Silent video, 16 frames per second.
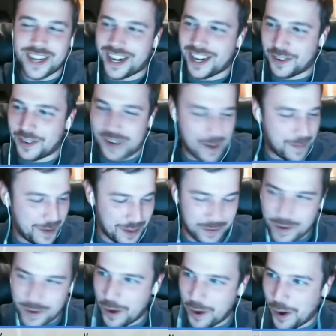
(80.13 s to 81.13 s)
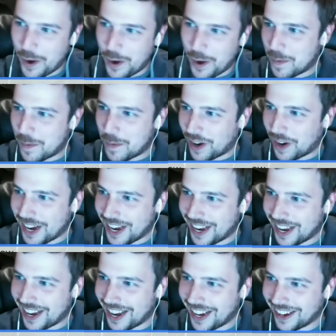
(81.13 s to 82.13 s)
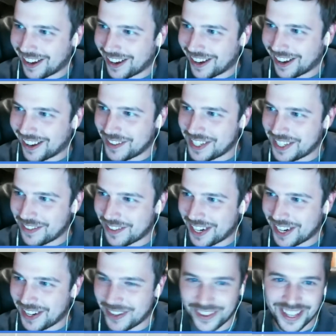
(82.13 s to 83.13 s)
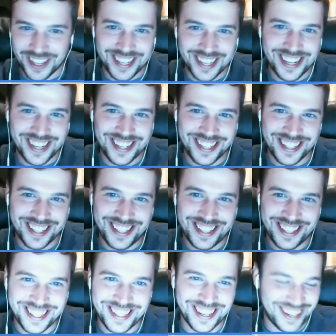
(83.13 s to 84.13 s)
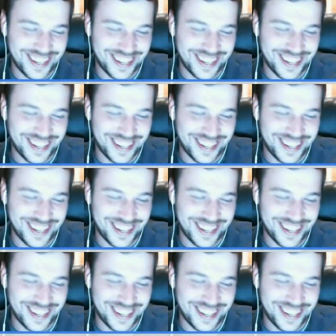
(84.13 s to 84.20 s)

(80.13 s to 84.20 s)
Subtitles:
could have copied the photo beforehand. Hang on, let me see if I can do this.